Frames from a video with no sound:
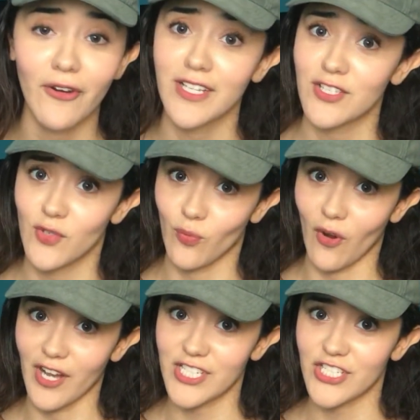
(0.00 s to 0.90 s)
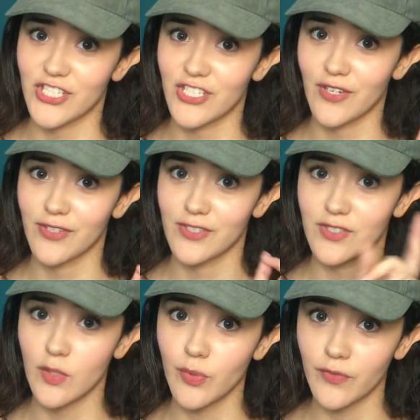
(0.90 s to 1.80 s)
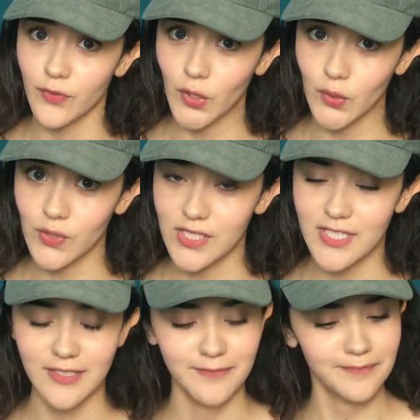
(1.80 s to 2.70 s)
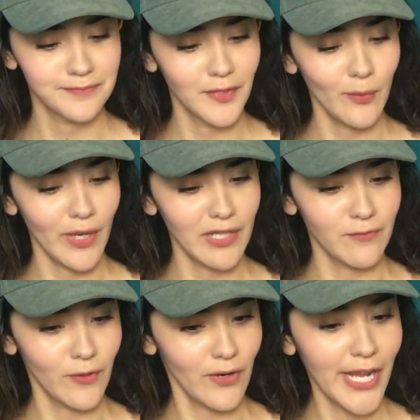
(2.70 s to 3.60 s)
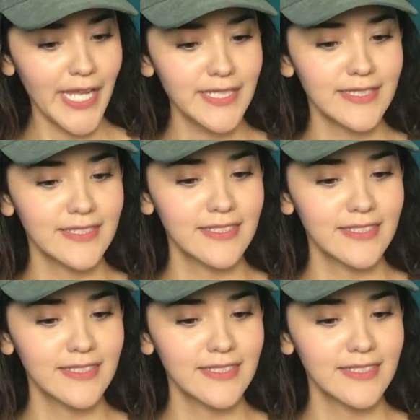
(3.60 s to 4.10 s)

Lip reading: going to watch Superfruit. Wait for it.